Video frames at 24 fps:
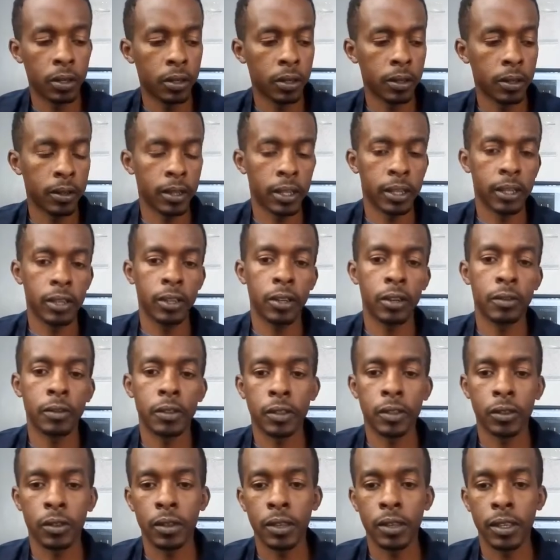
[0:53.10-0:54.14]
The key of the
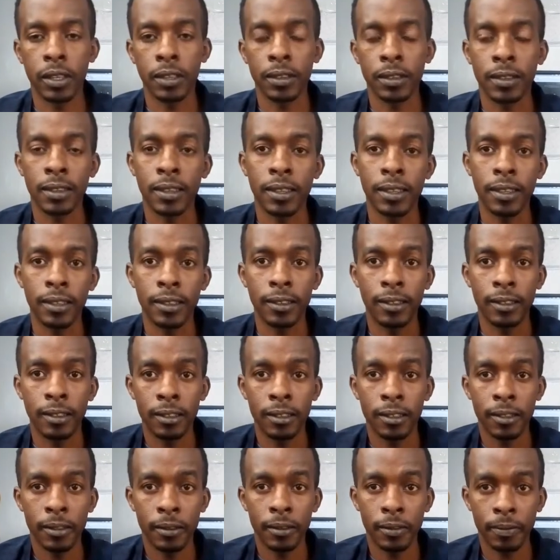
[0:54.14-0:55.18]
song is key
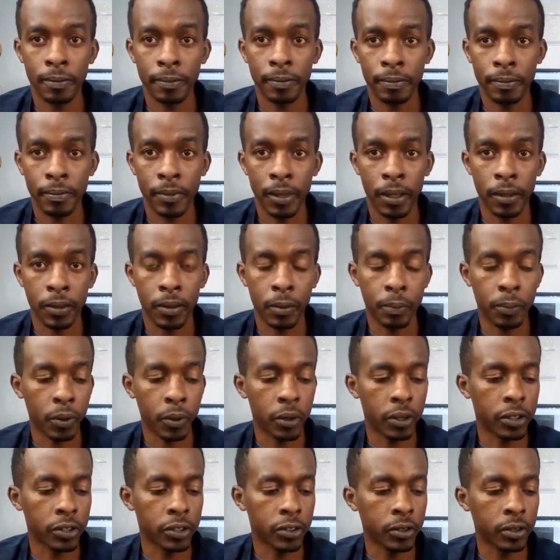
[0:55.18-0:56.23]
G, and the
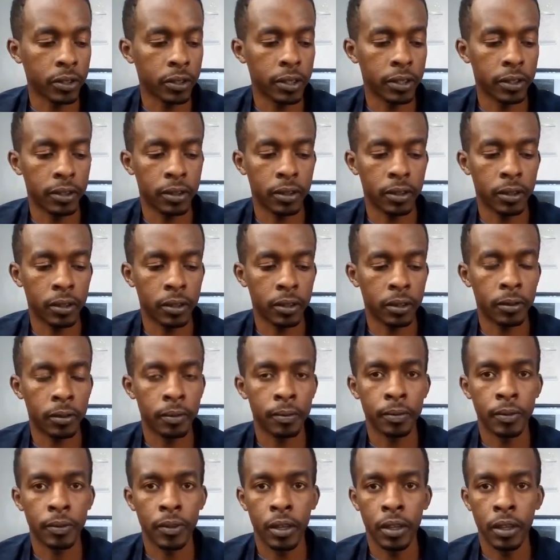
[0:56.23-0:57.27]
progression is
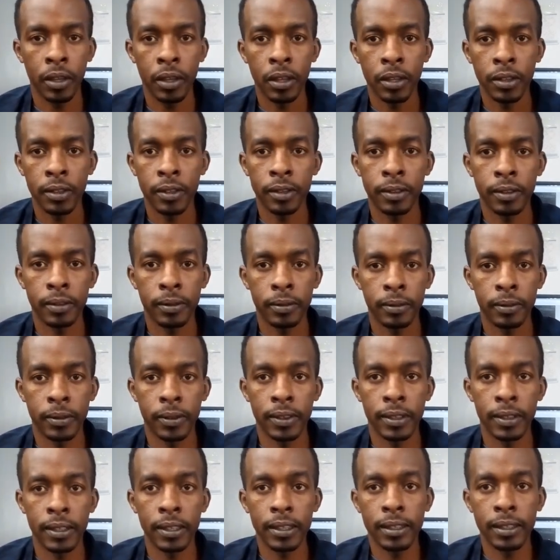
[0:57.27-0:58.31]

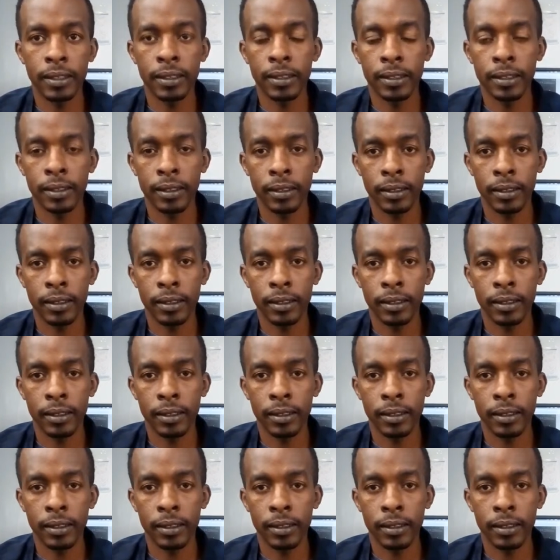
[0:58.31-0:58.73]
6